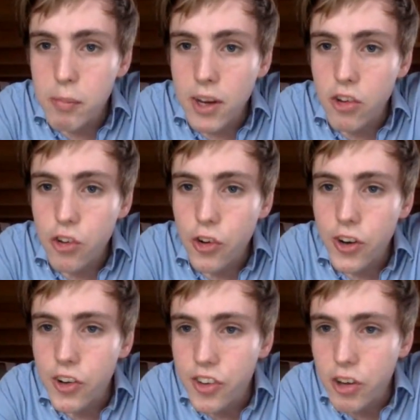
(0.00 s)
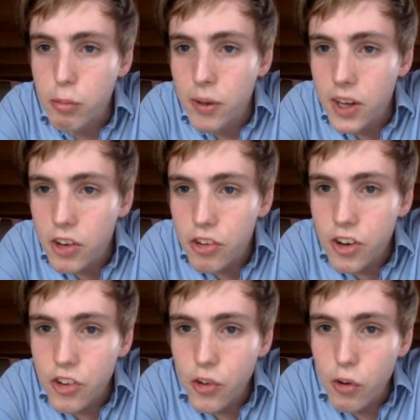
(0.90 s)
you make sure that your explanation
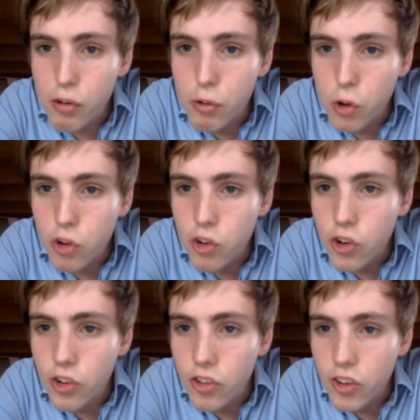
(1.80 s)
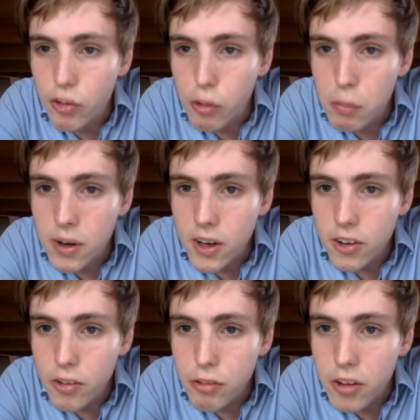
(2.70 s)
that you offer for a certain trend of
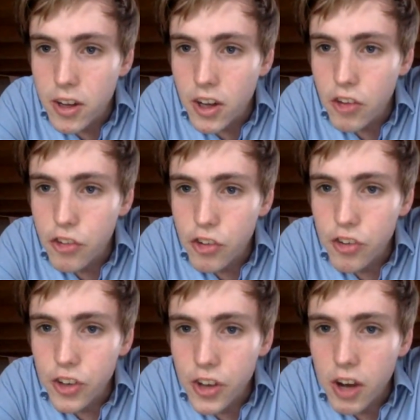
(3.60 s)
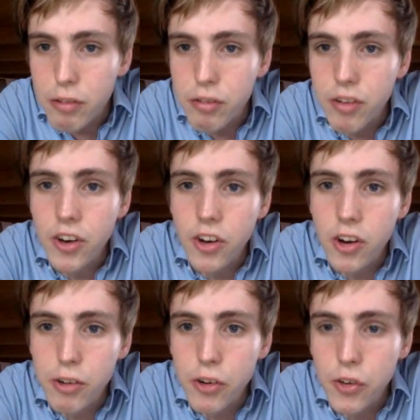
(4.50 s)
comparative is just enough without
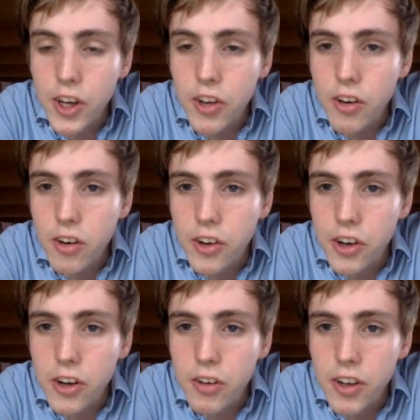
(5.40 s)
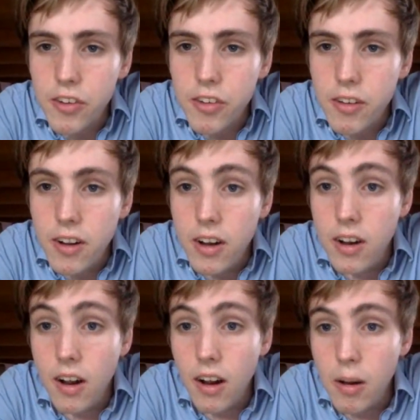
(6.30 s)
overdoing it or undergoing it.
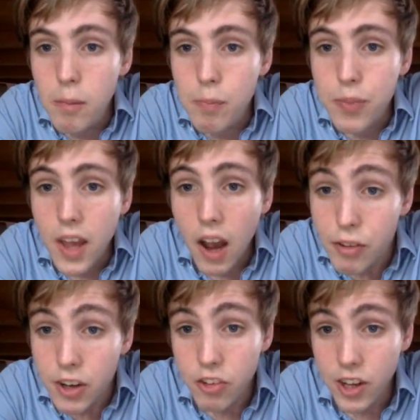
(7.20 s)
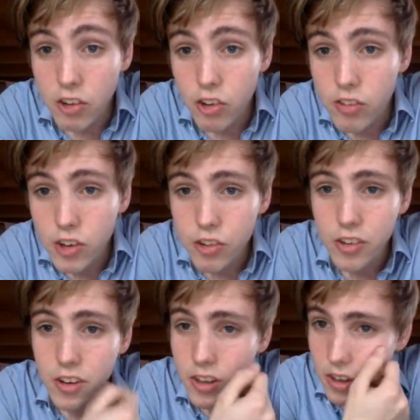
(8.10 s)
Um, I think that's an excellent
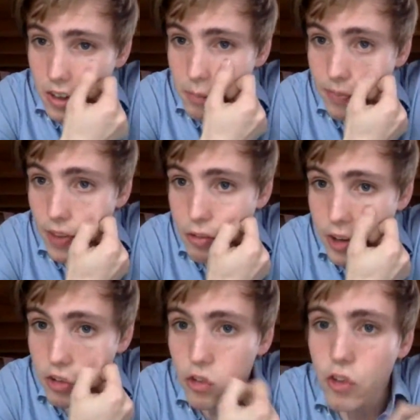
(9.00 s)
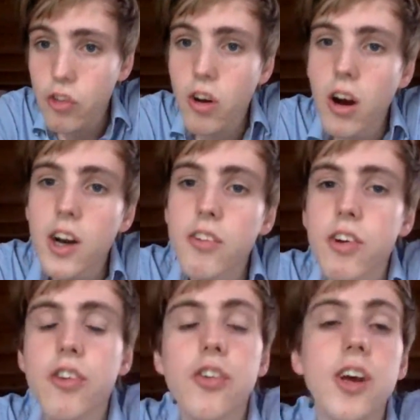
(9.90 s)
question. Um, I think it's also a hard
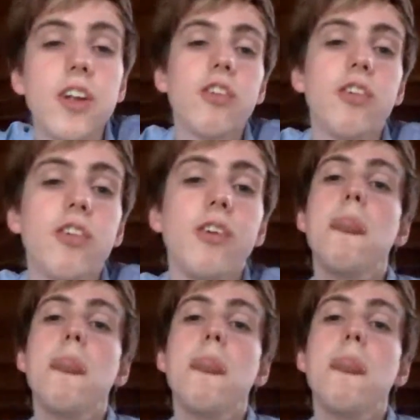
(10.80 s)
question to answer.